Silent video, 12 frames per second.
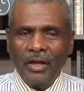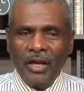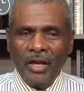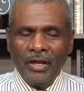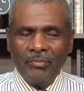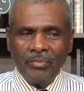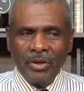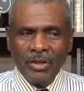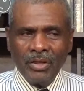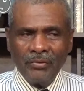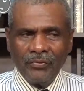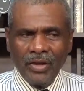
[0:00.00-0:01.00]
and
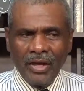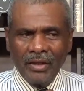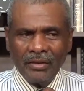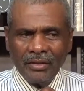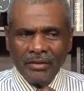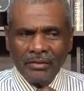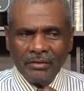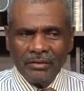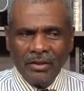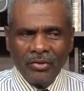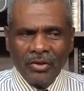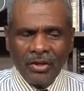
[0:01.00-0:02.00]
believe that
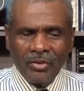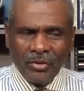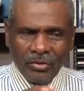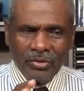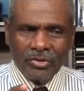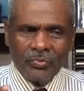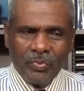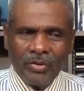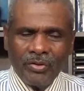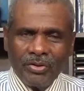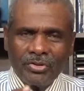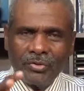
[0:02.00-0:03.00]
okay, the Holy
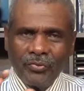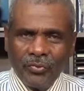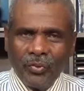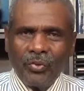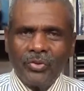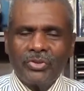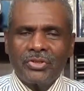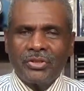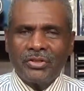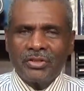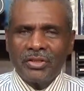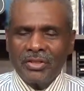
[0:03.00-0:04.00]
Spirit is a force.
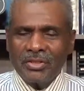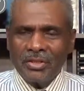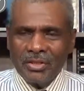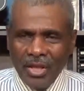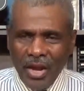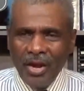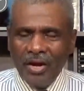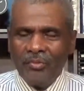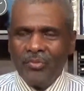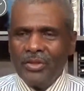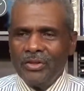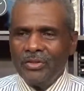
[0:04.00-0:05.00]
It's it's there.
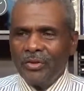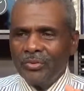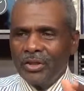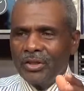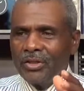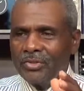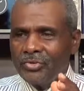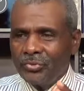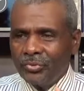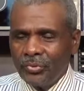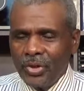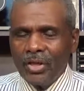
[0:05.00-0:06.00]
We know that it is
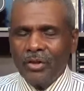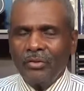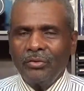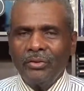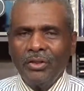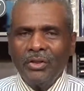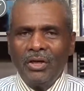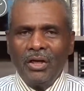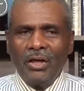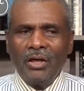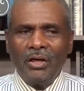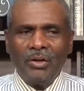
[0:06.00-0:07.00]
real,
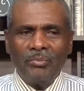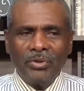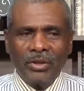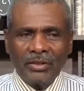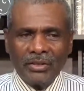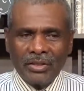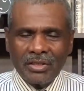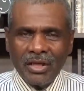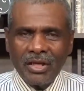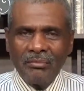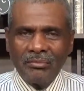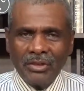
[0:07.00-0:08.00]
uh, but at the
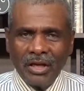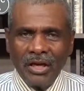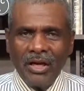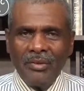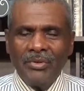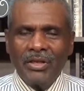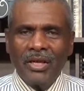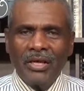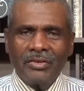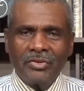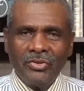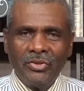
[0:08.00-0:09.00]
same time, it
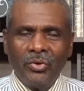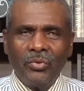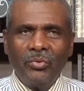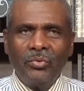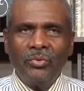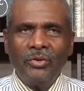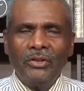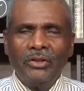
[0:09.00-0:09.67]
has no